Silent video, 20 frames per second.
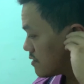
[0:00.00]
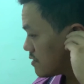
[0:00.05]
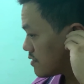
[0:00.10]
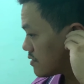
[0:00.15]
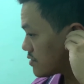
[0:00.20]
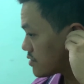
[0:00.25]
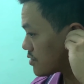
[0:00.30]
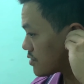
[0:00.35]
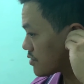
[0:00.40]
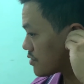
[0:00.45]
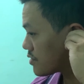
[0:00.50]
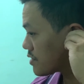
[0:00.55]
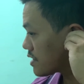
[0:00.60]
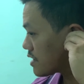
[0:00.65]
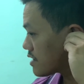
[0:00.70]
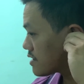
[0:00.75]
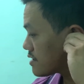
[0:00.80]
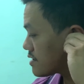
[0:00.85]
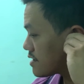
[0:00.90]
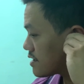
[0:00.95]
so you're
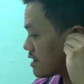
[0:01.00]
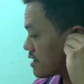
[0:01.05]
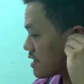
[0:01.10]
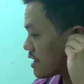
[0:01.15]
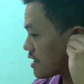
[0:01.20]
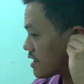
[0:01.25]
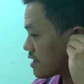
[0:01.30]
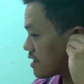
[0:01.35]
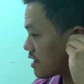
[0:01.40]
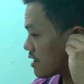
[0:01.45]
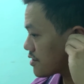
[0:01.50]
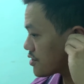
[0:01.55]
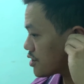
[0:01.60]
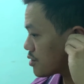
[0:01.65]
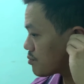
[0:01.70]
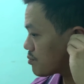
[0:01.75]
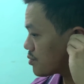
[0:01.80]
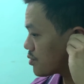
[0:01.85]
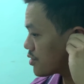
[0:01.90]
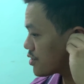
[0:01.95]
gonna see that it
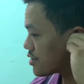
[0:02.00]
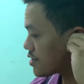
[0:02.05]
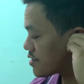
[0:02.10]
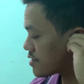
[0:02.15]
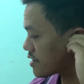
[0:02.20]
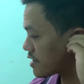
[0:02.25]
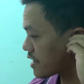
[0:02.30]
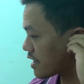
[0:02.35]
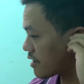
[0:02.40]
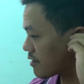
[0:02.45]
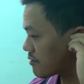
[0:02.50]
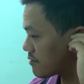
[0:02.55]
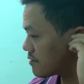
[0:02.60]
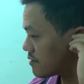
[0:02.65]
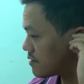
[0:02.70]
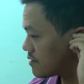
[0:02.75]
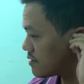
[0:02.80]
actually pushes it out.